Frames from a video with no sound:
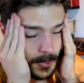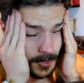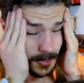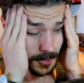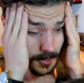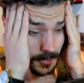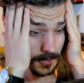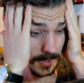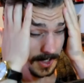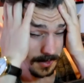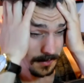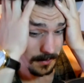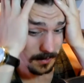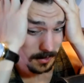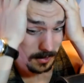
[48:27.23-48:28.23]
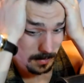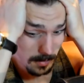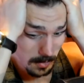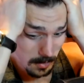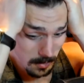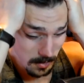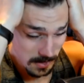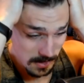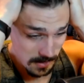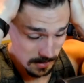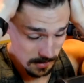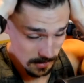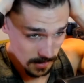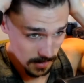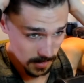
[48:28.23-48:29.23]
stressful
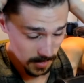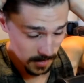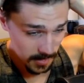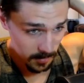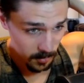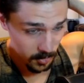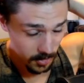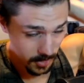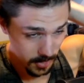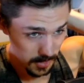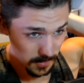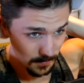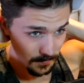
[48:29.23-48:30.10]
points in the book.